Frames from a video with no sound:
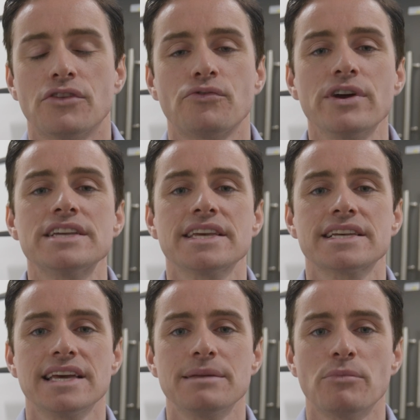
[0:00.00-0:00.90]
The
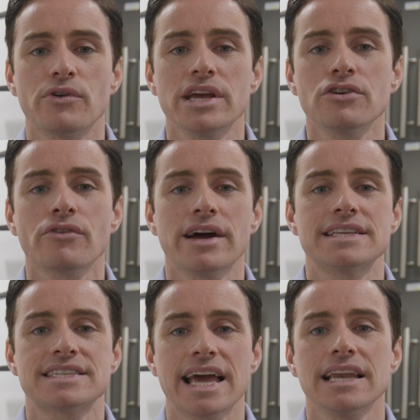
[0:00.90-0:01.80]
316 marine
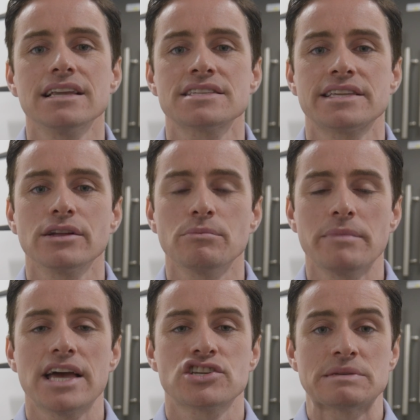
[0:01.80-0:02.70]
grade stainless steel
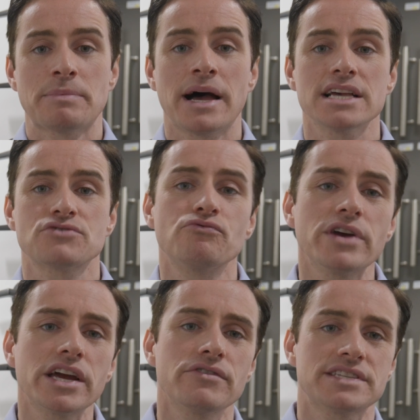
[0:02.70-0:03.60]
mesh has passed
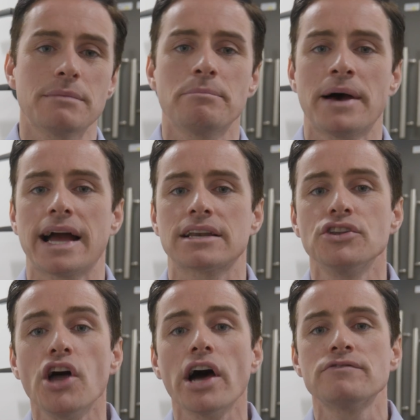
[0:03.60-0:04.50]
rigorous impact,
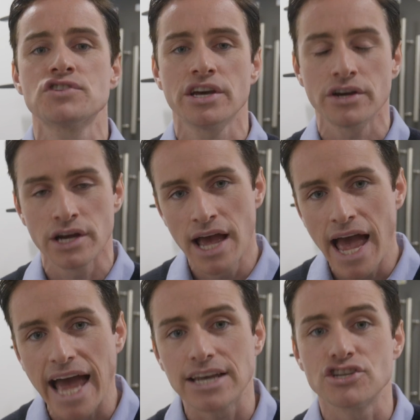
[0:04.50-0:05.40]
knife shear
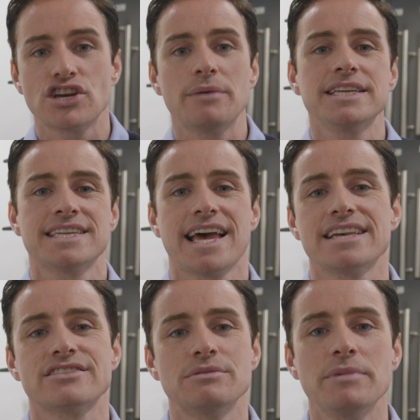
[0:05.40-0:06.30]
and Gemmy
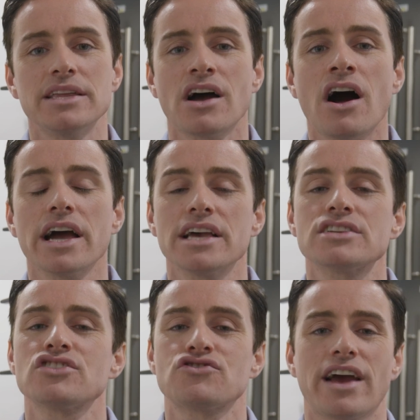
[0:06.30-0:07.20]
tests to meet the
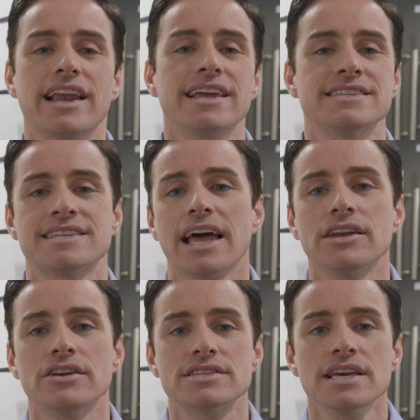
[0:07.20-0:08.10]
highest Australian
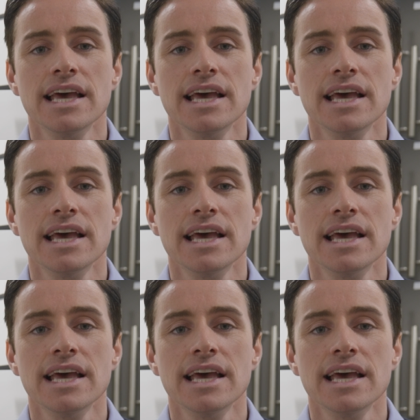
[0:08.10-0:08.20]
standards,